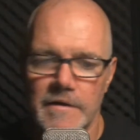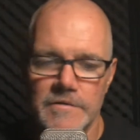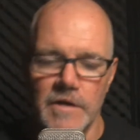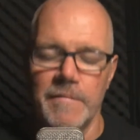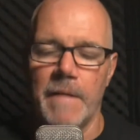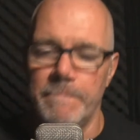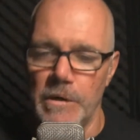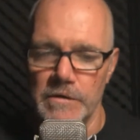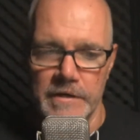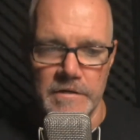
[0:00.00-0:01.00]
Talk about
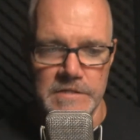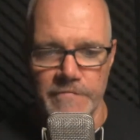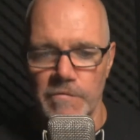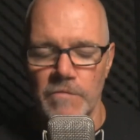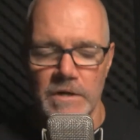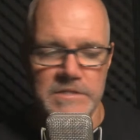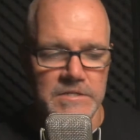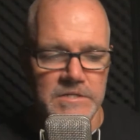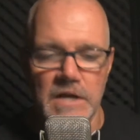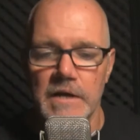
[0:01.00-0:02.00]
bootlickers. Everyone wants to
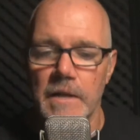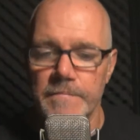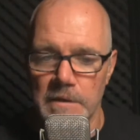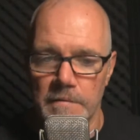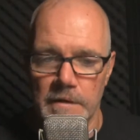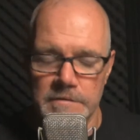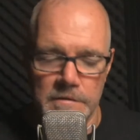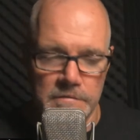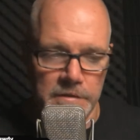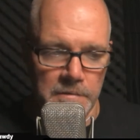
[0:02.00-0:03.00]
suck up to
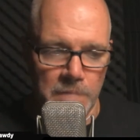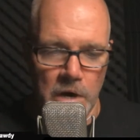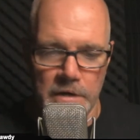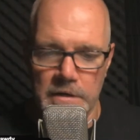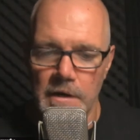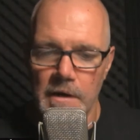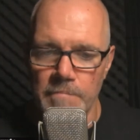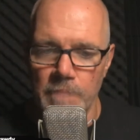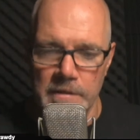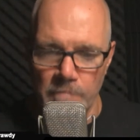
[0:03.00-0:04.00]
little
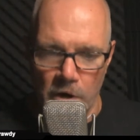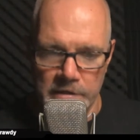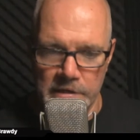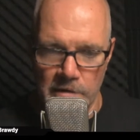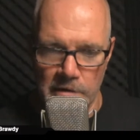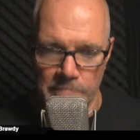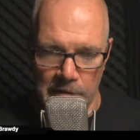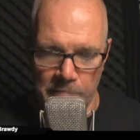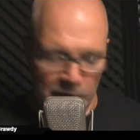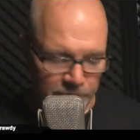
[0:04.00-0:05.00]
Marky Mark here on Mug
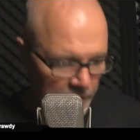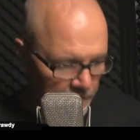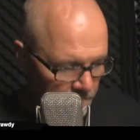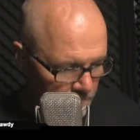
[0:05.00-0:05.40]
Pamphlet.